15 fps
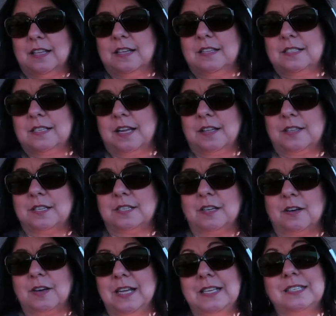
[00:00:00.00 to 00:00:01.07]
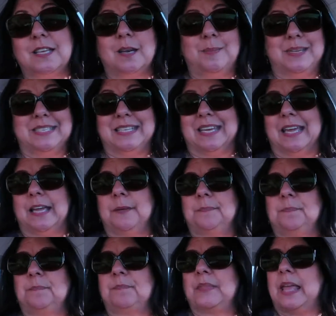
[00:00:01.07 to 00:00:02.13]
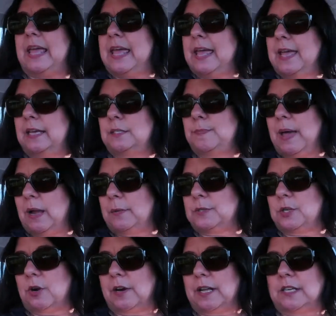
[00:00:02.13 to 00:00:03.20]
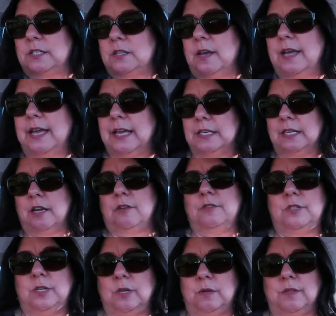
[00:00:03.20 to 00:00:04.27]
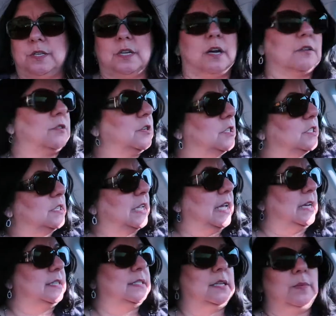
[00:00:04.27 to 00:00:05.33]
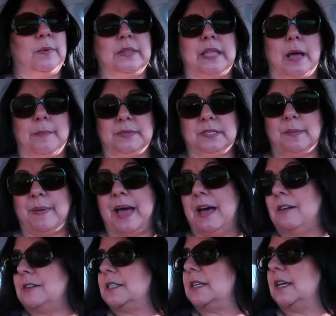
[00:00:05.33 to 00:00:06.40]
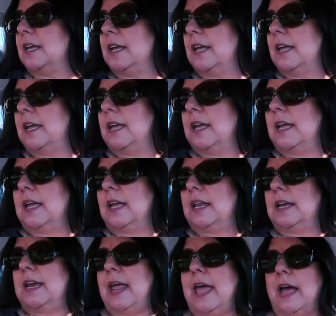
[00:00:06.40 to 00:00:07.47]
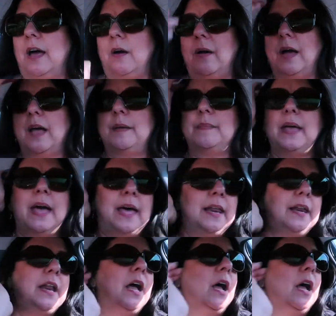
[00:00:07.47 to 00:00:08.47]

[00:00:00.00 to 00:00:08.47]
that's not the song he's gonna be singing. His back was hurting, so he had to go to the doctor just to kind of see what that was about. And now I'm headed